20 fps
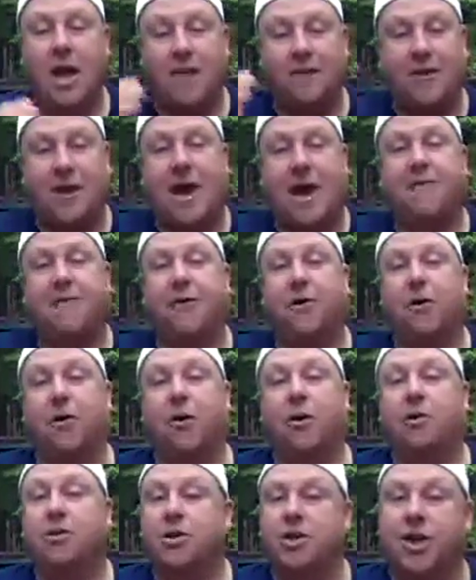If you haven't
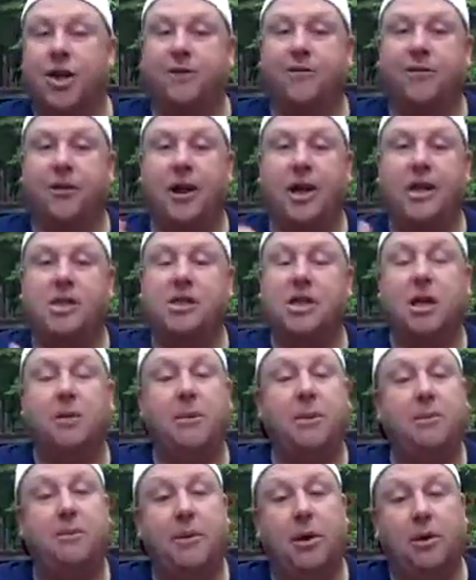heard, Chick-fil-A is going
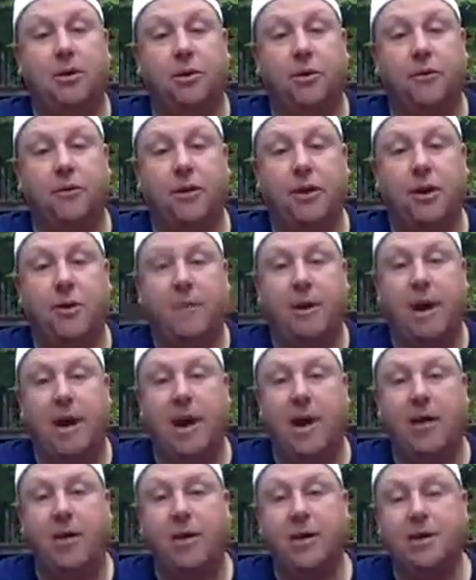to be built over there by
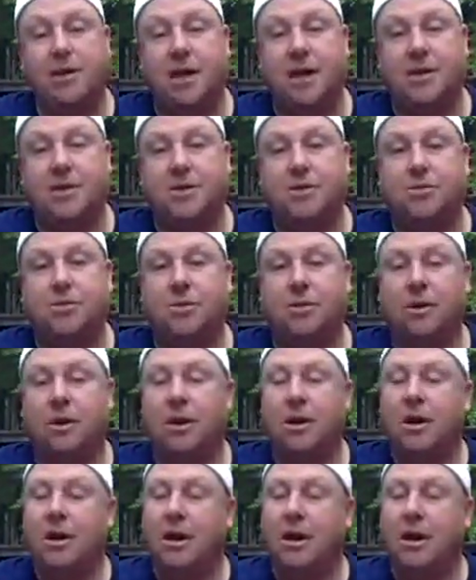Heritage High School.